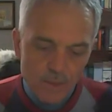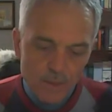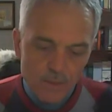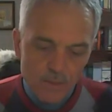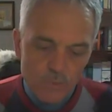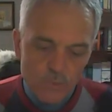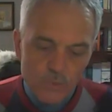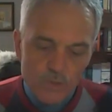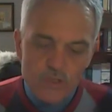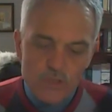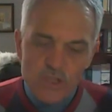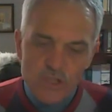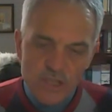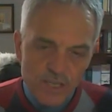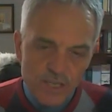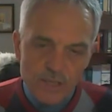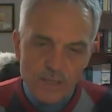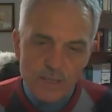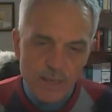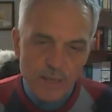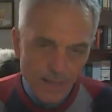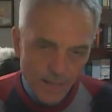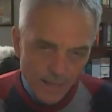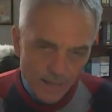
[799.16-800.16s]
which
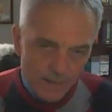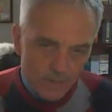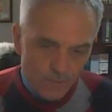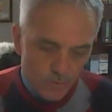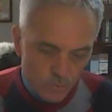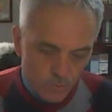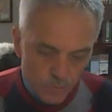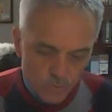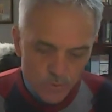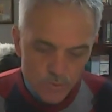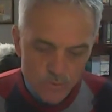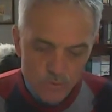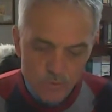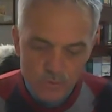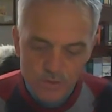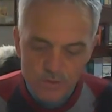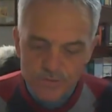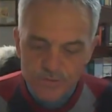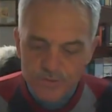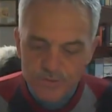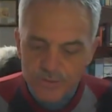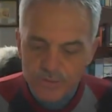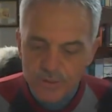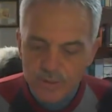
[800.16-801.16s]
he and
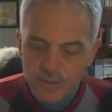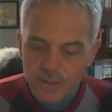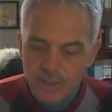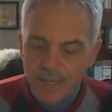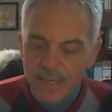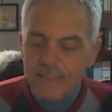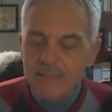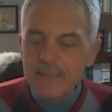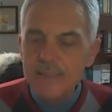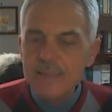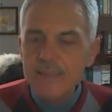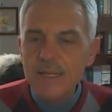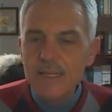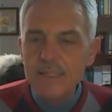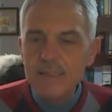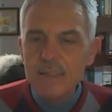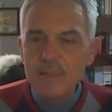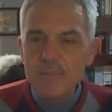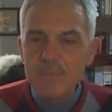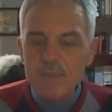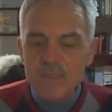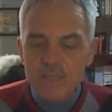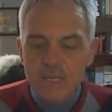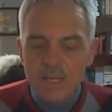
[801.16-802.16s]
Wordsworth had set
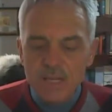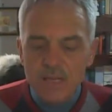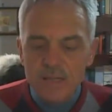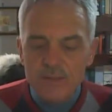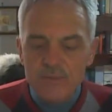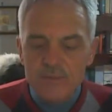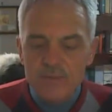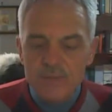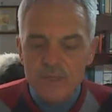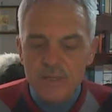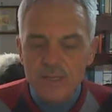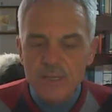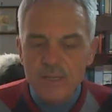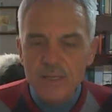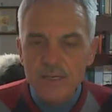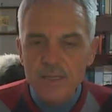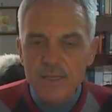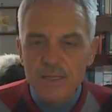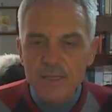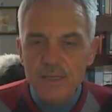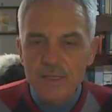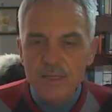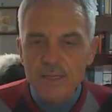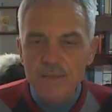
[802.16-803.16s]
themselves
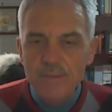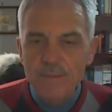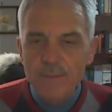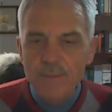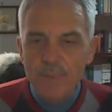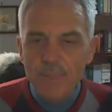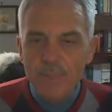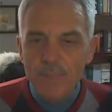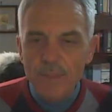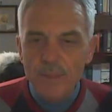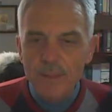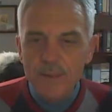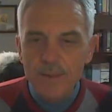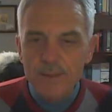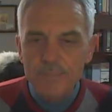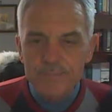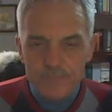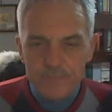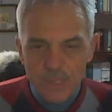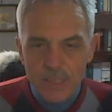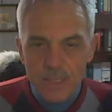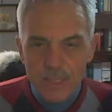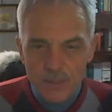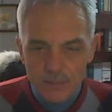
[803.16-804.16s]
in
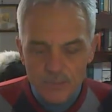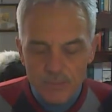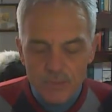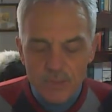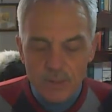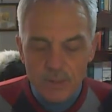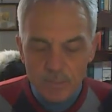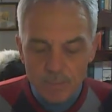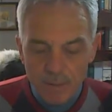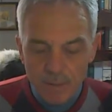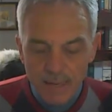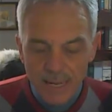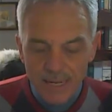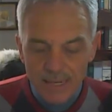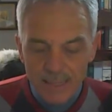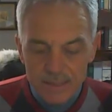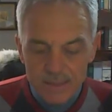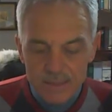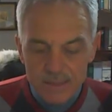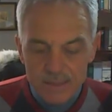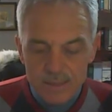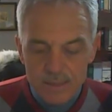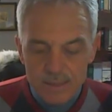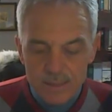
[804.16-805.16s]
the lyrical
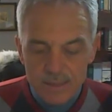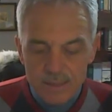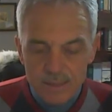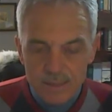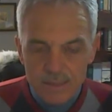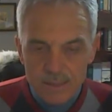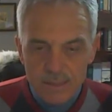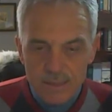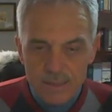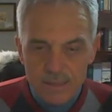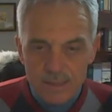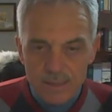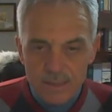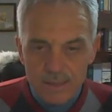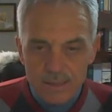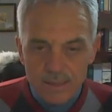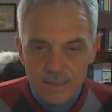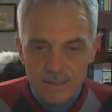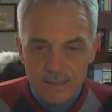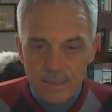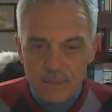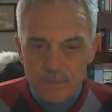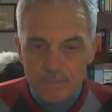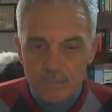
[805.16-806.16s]
ballads.
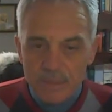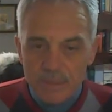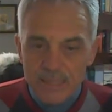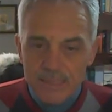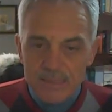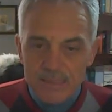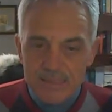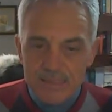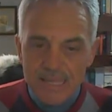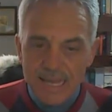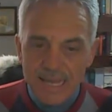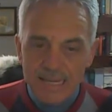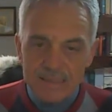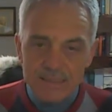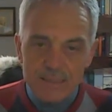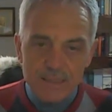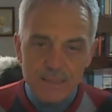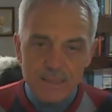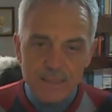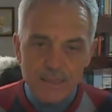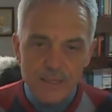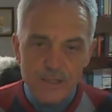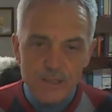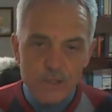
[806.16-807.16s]
That means that
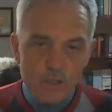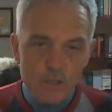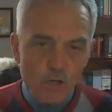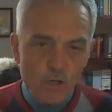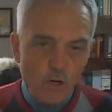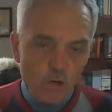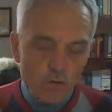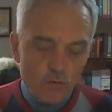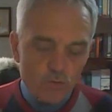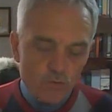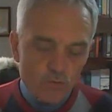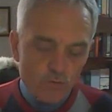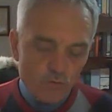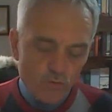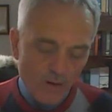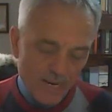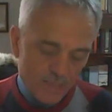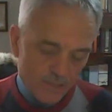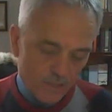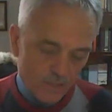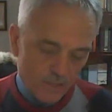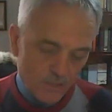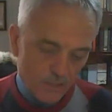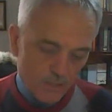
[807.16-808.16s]
in
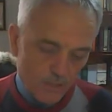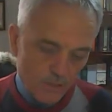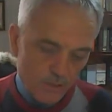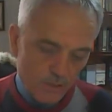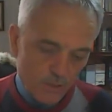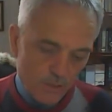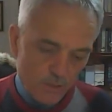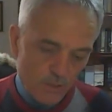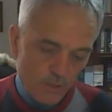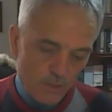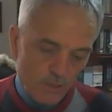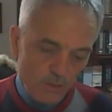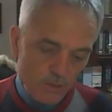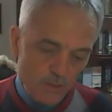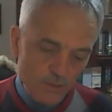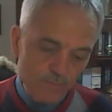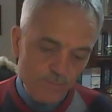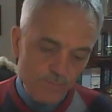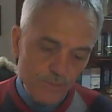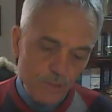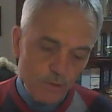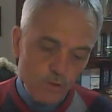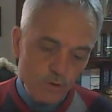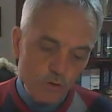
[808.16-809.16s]
contrast
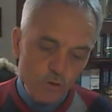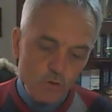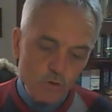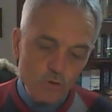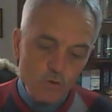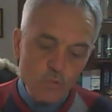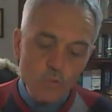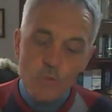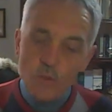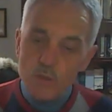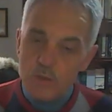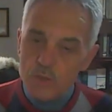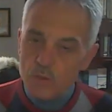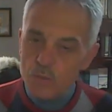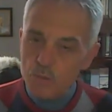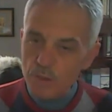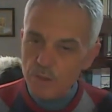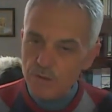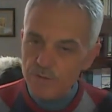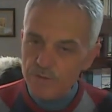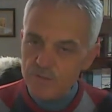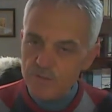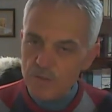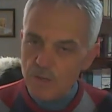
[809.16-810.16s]
to
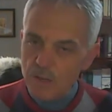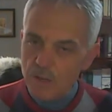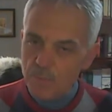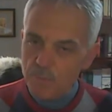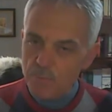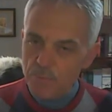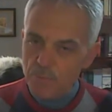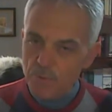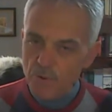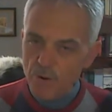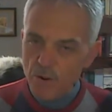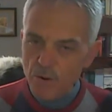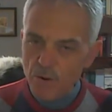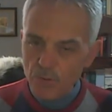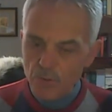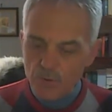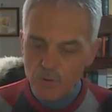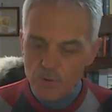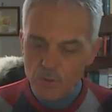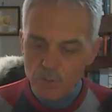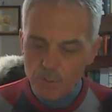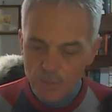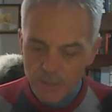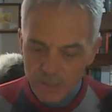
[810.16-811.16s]
Wordsworth's
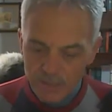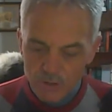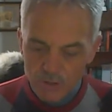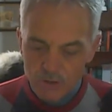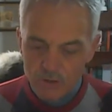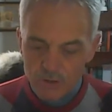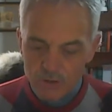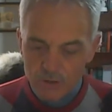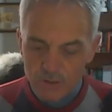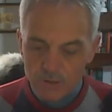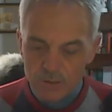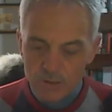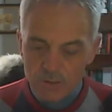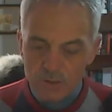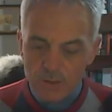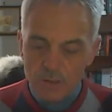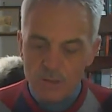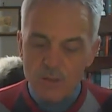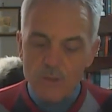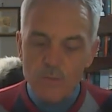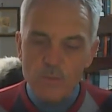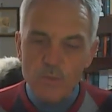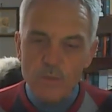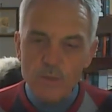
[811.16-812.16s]
preoccupation
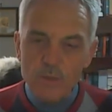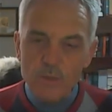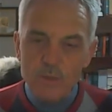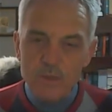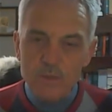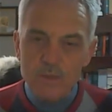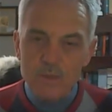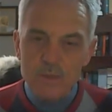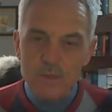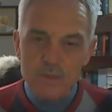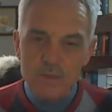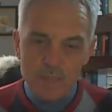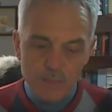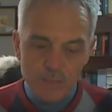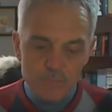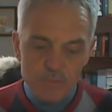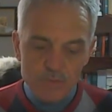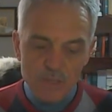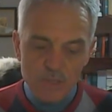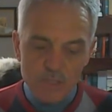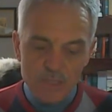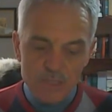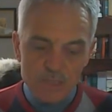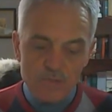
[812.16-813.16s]
with the
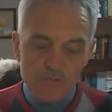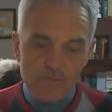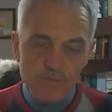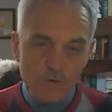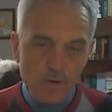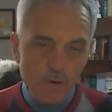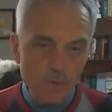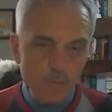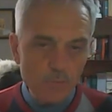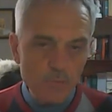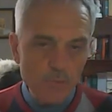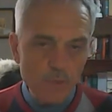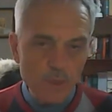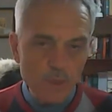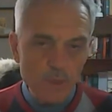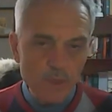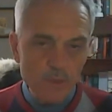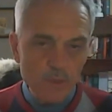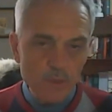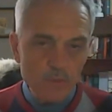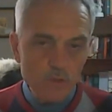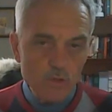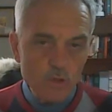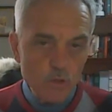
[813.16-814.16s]
subjects from
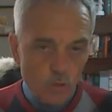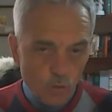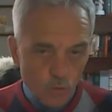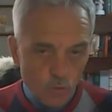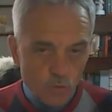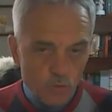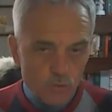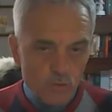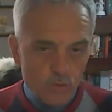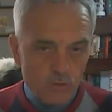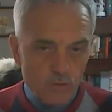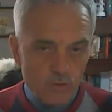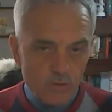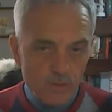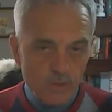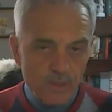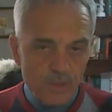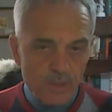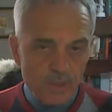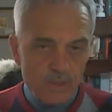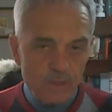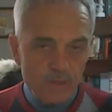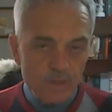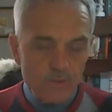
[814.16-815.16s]
the
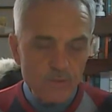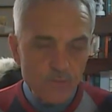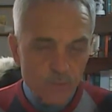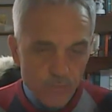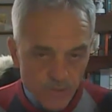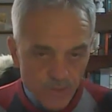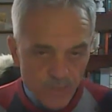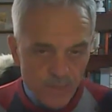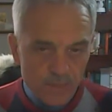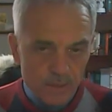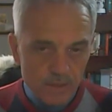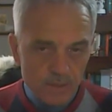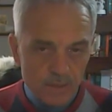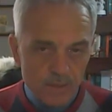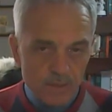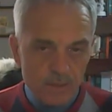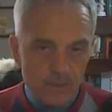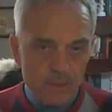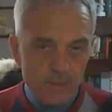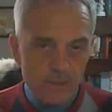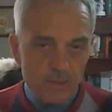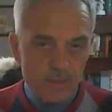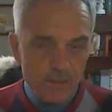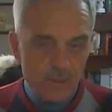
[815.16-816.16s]
ordinary, real,
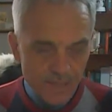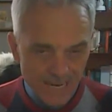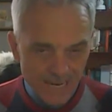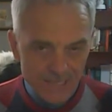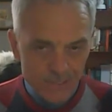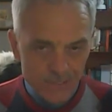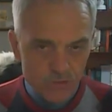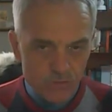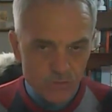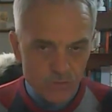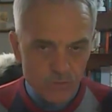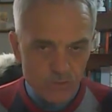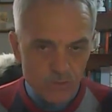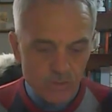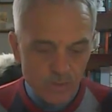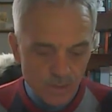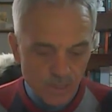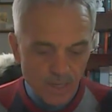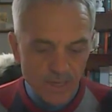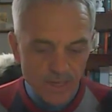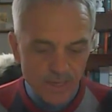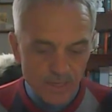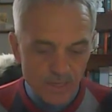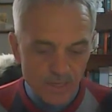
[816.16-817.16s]
natural
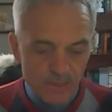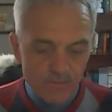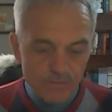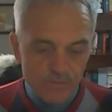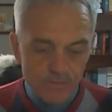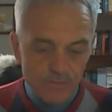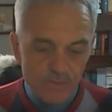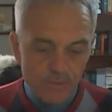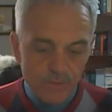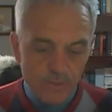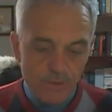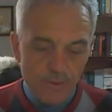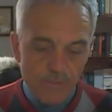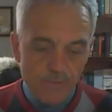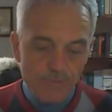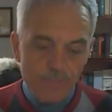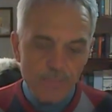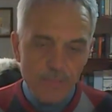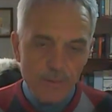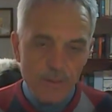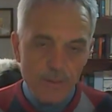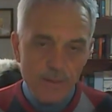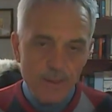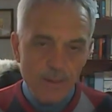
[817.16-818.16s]
life,
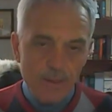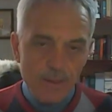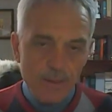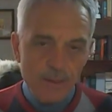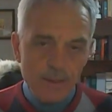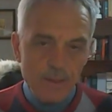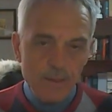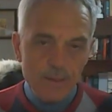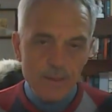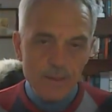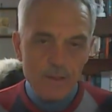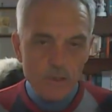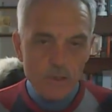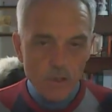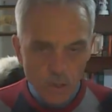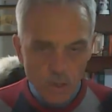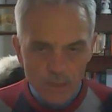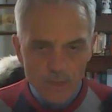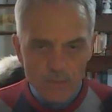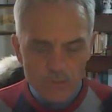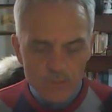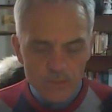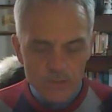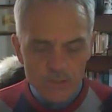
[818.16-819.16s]

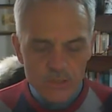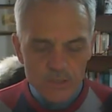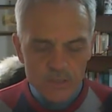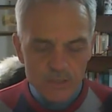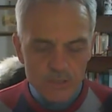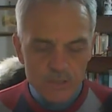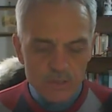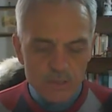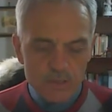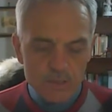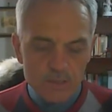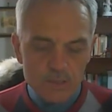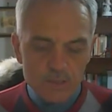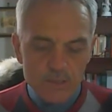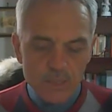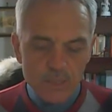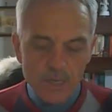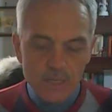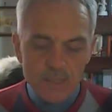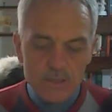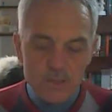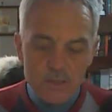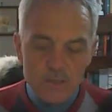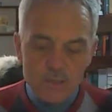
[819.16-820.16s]
Coleridge's
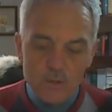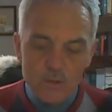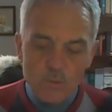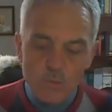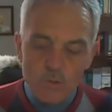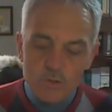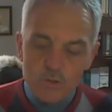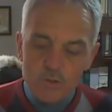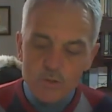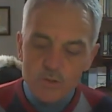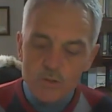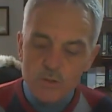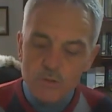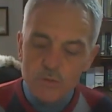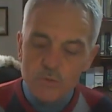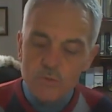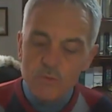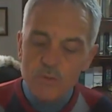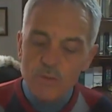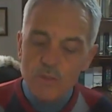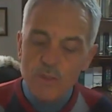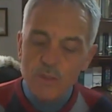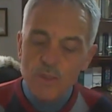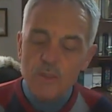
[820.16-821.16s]
task was
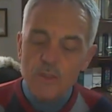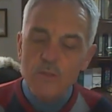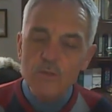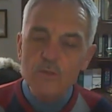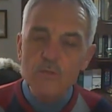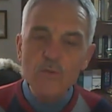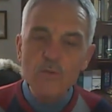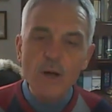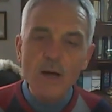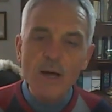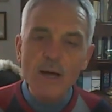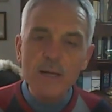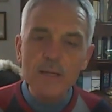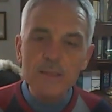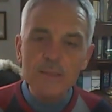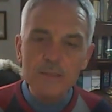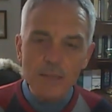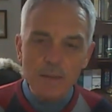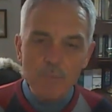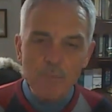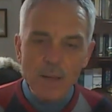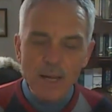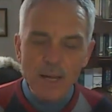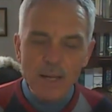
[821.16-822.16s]
to write
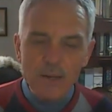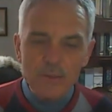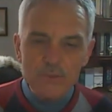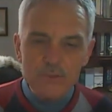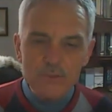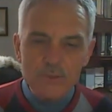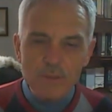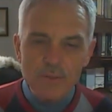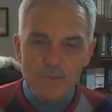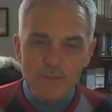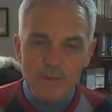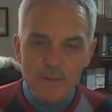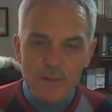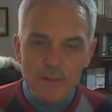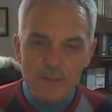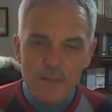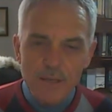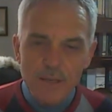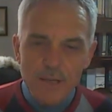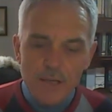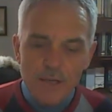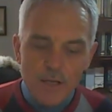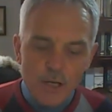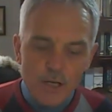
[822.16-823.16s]
about the
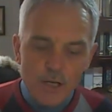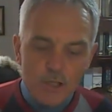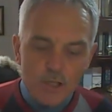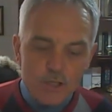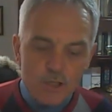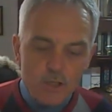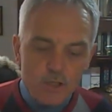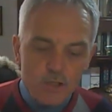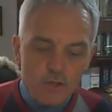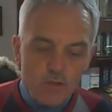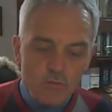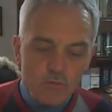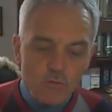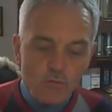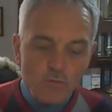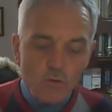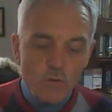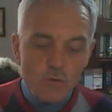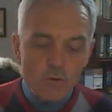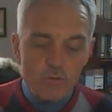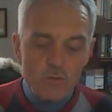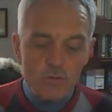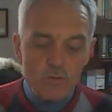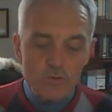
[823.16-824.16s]

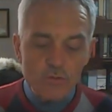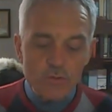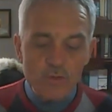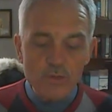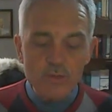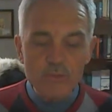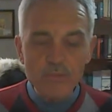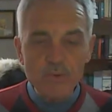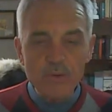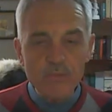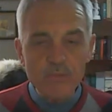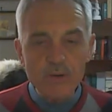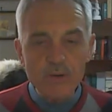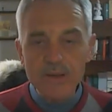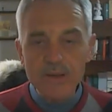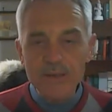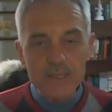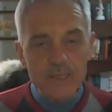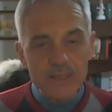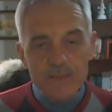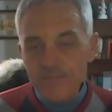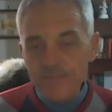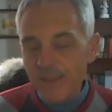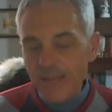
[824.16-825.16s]
extraordinary
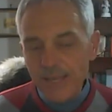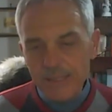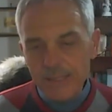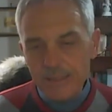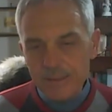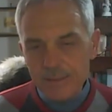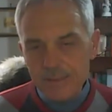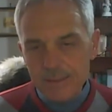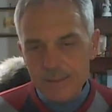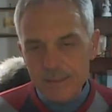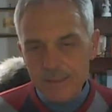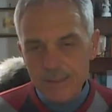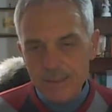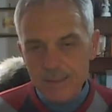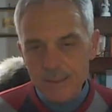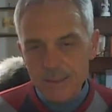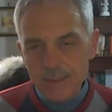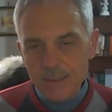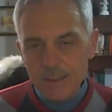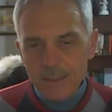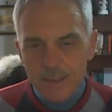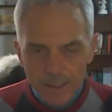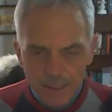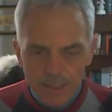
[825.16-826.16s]
events
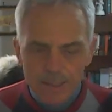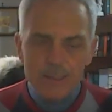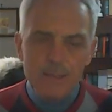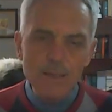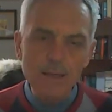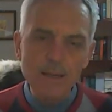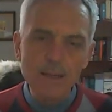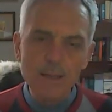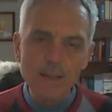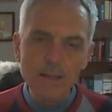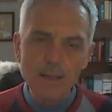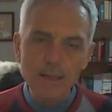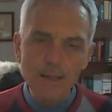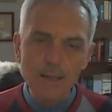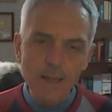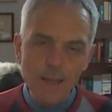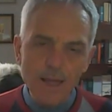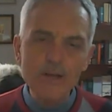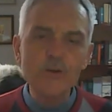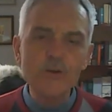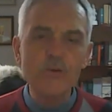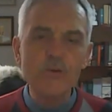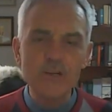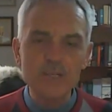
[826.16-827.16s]
in
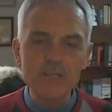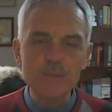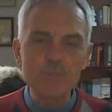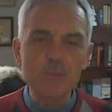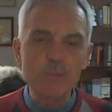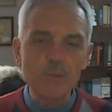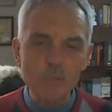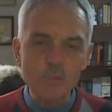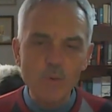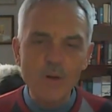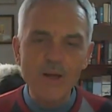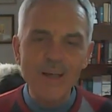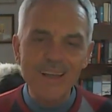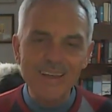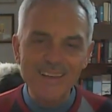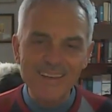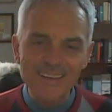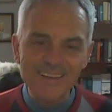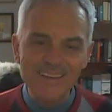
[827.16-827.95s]
a credible way.